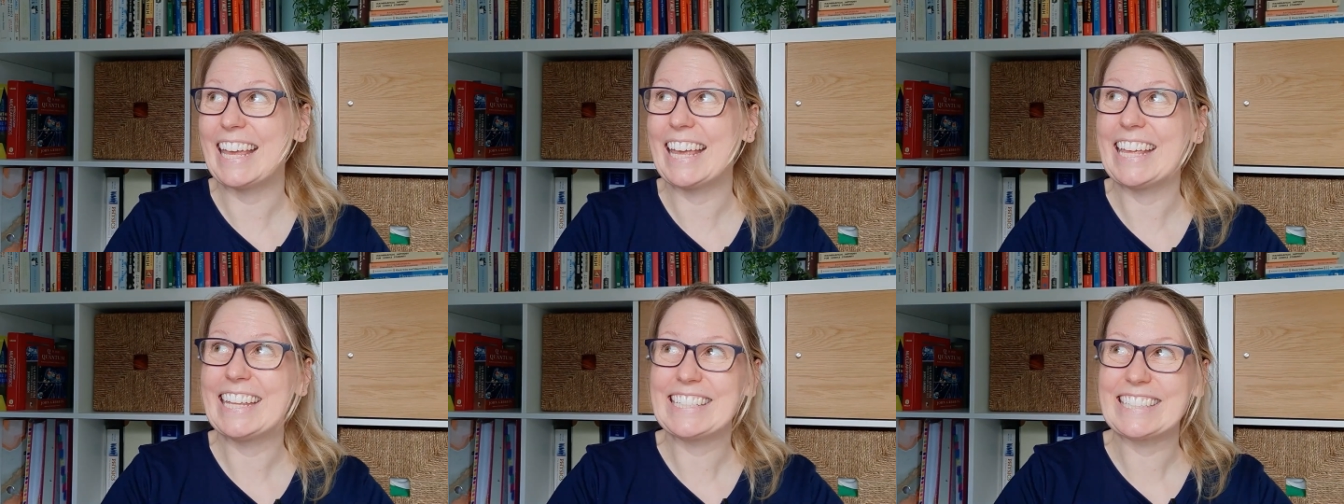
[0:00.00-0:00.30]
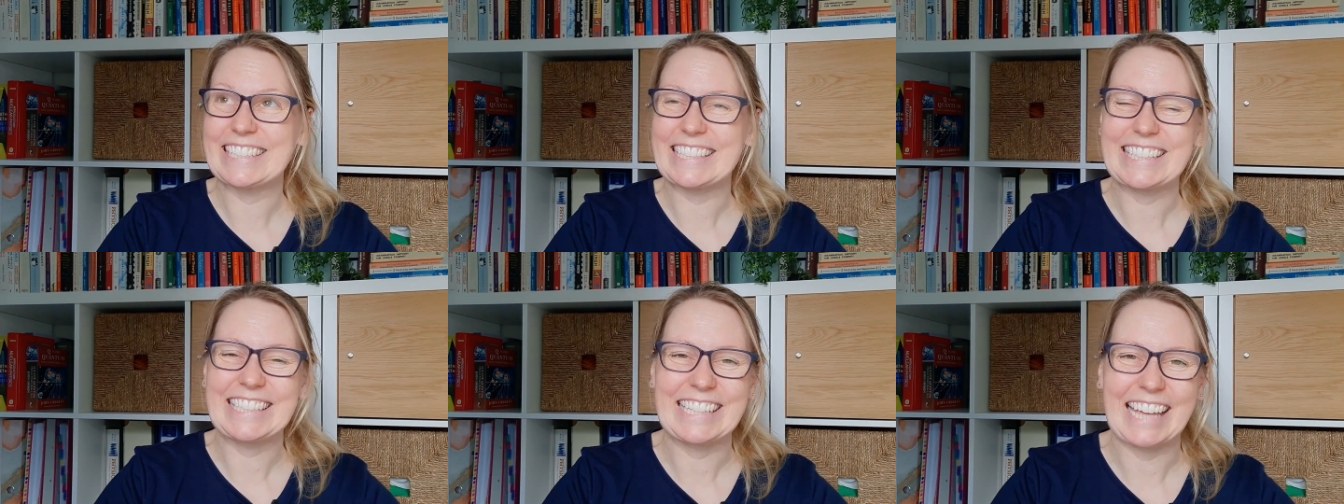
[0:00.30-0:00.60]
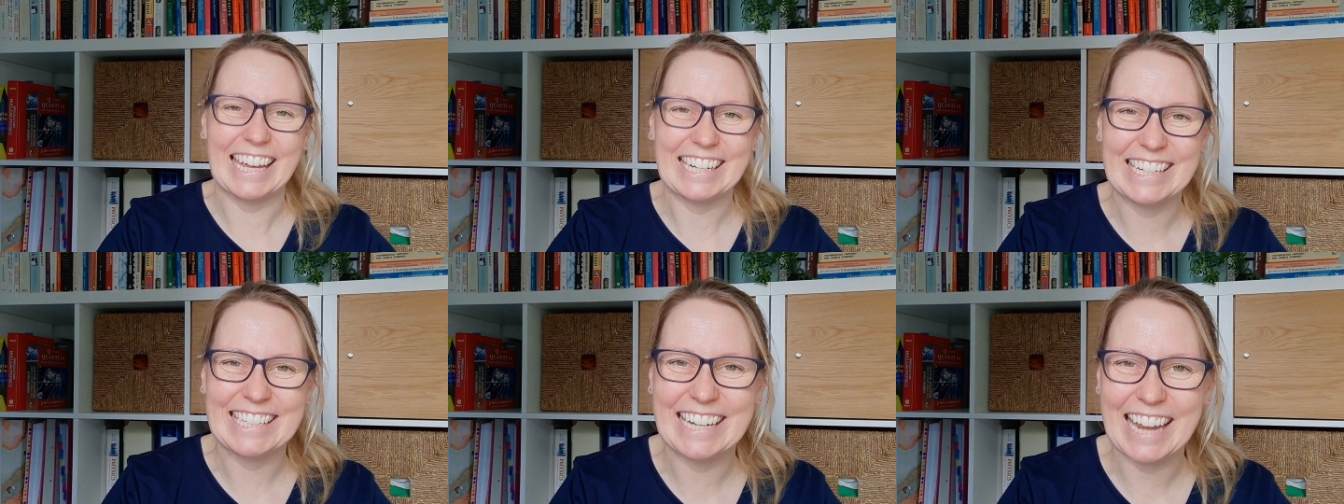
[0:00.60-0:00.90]
is
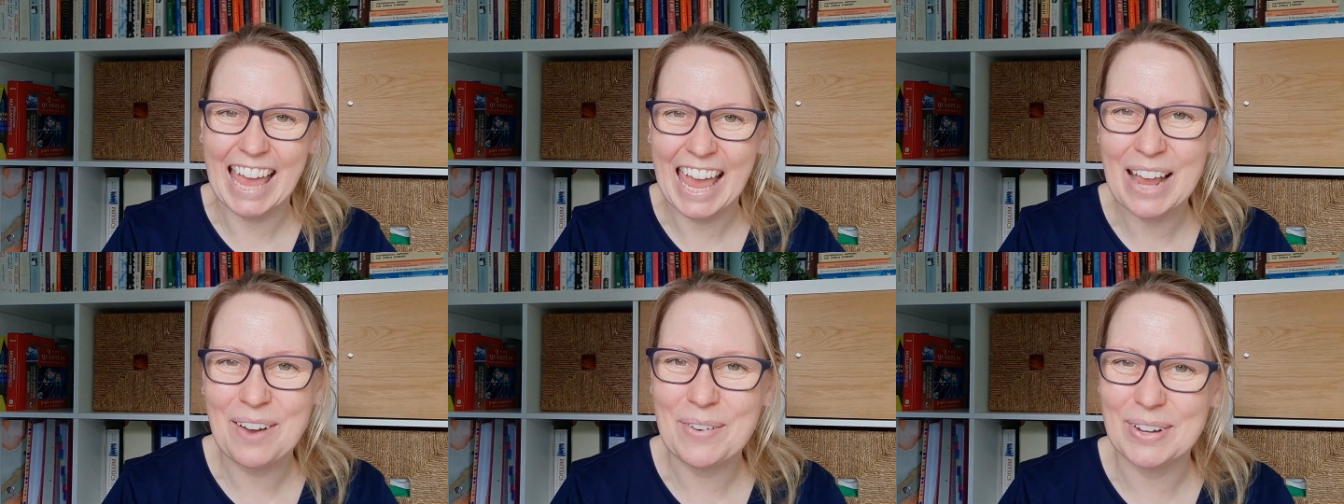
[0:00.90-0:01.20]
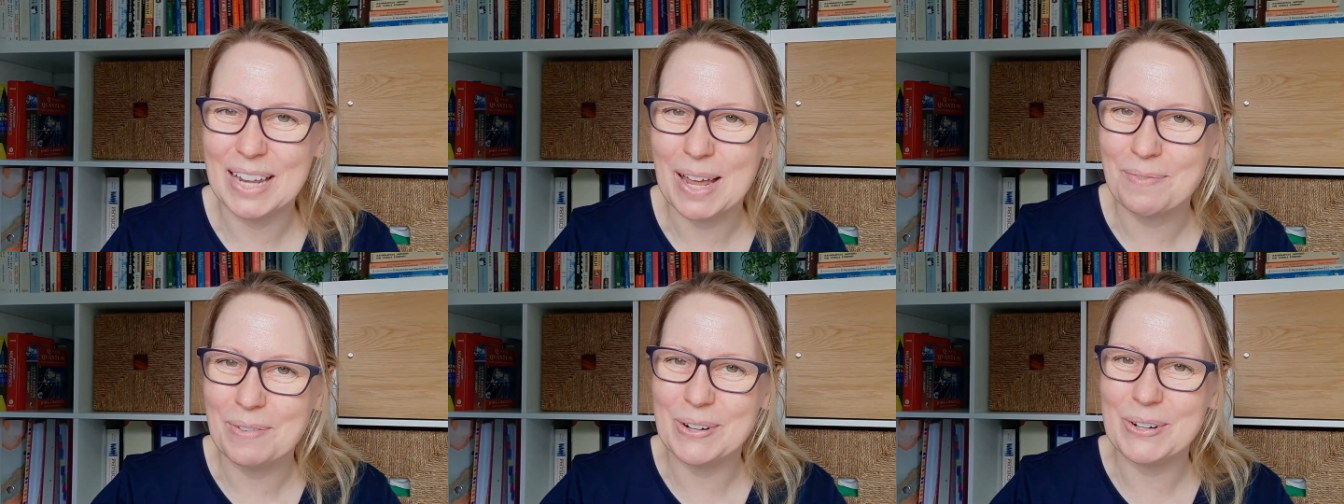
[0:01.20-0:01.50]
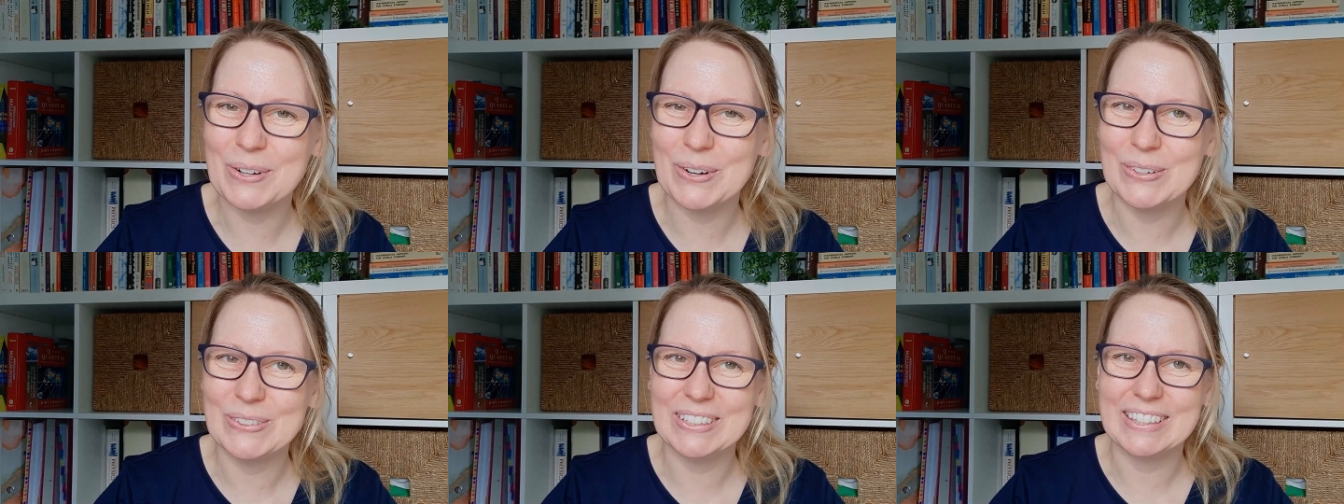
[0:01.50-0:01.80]
Saturday when I'm
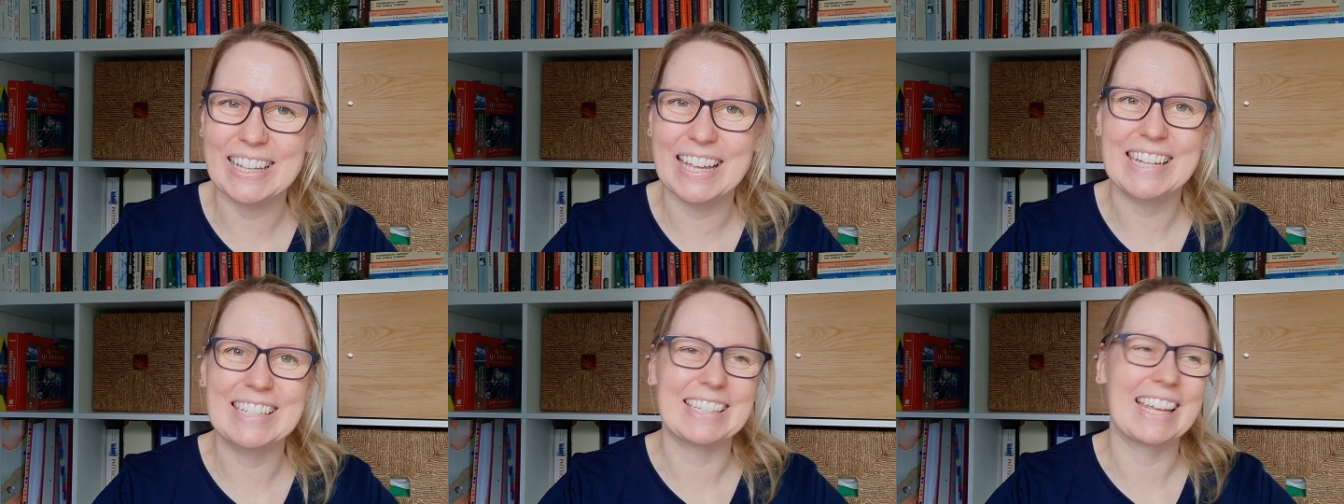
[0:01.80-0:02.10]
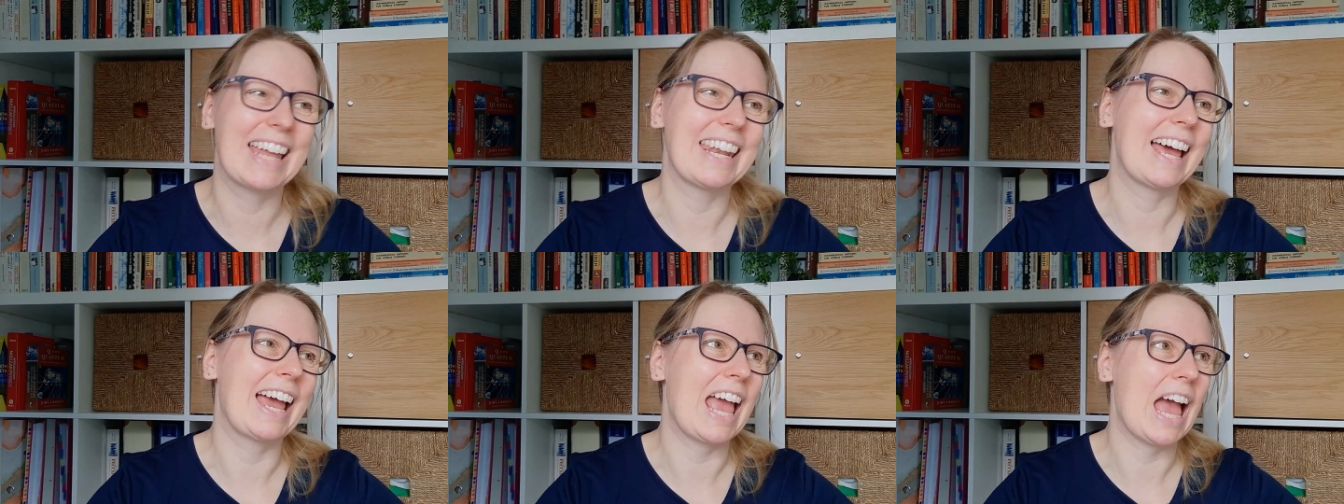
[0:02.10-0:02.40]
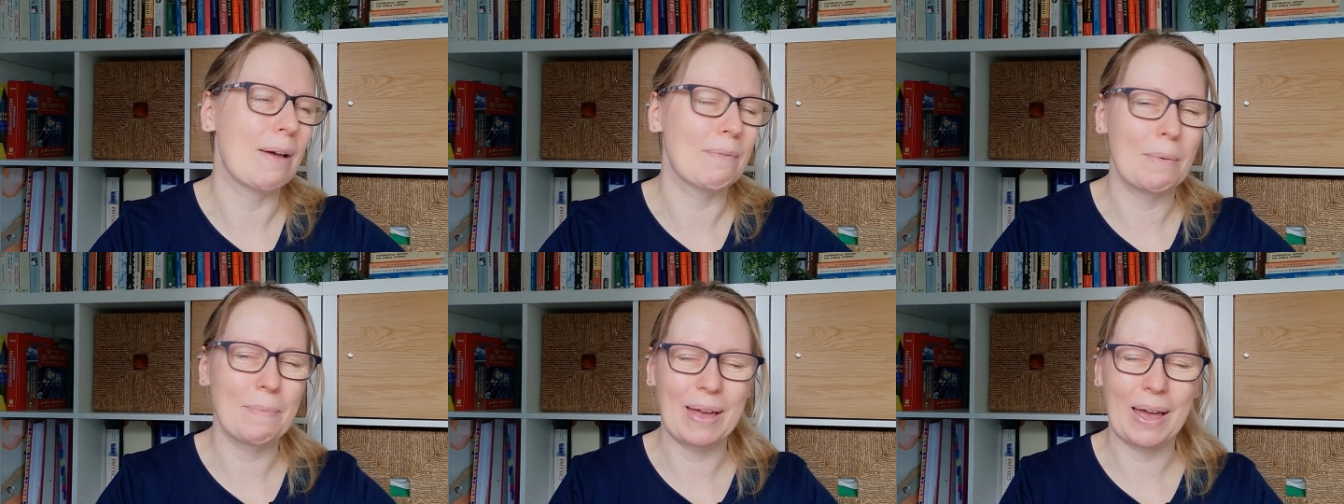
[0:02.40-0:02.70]
recording this and I
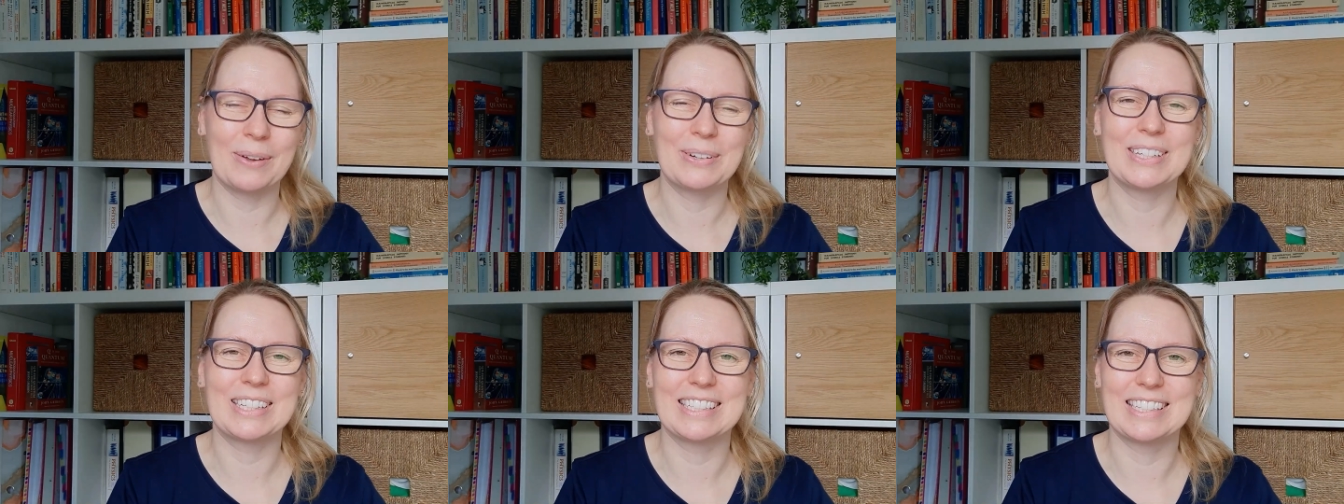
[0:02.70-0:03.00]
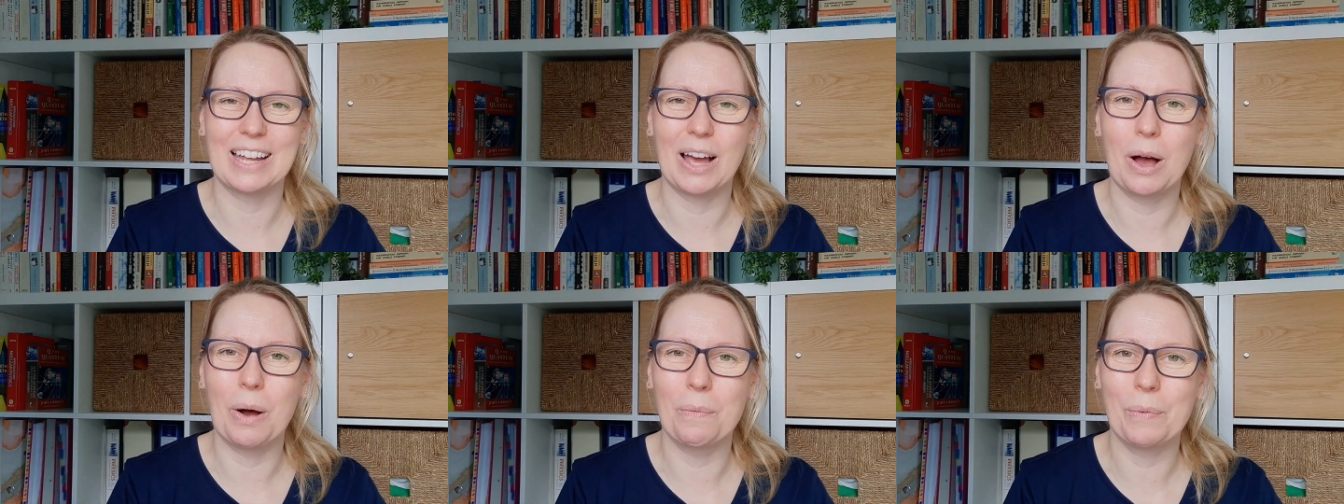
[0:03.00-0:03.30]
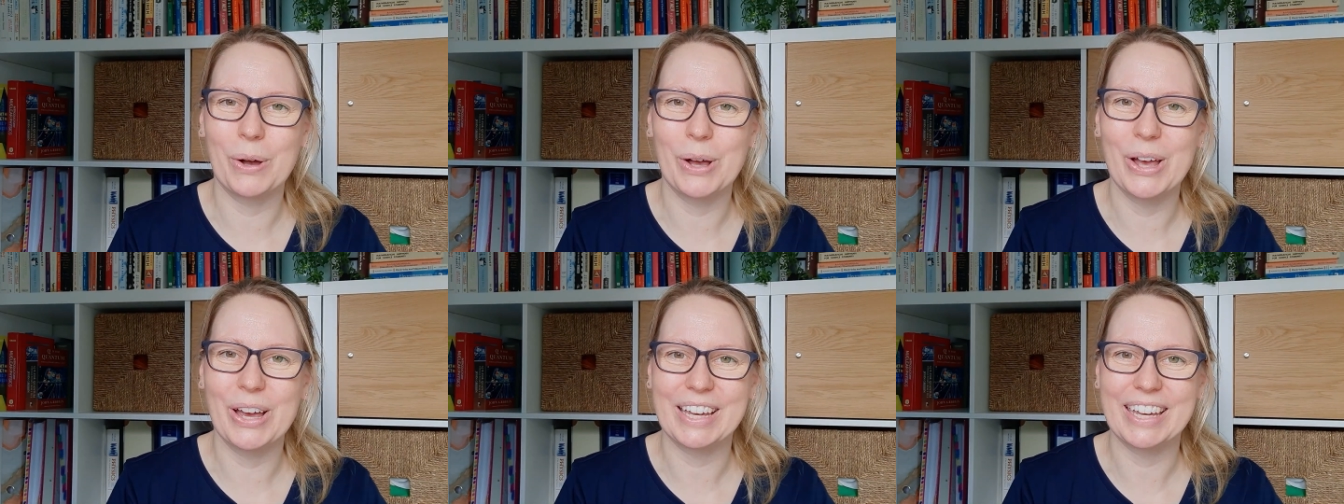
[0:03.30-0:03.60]
am about to start
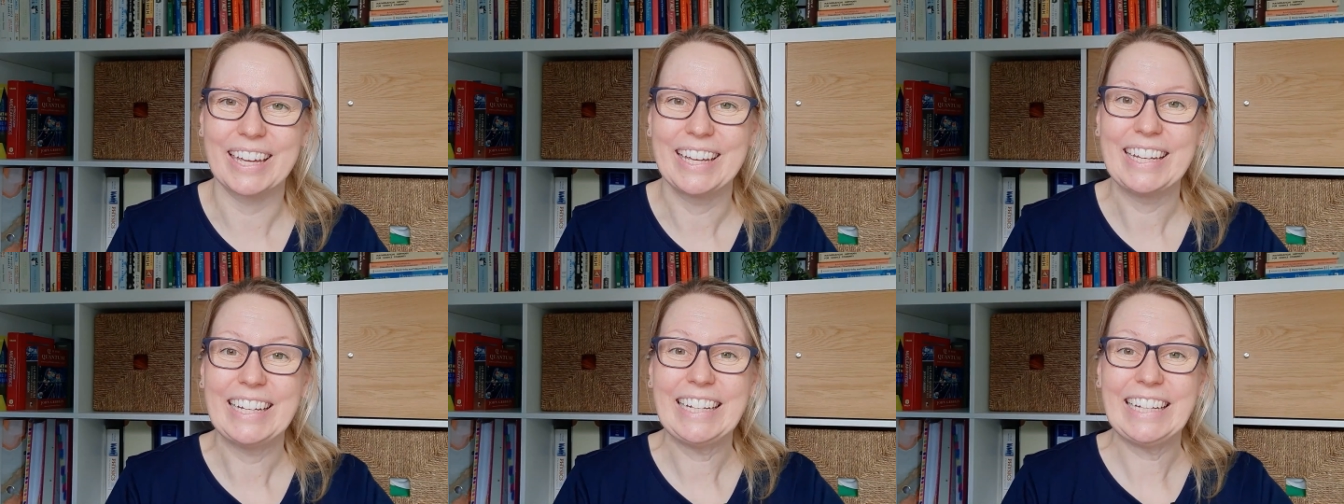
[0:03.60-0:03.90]
work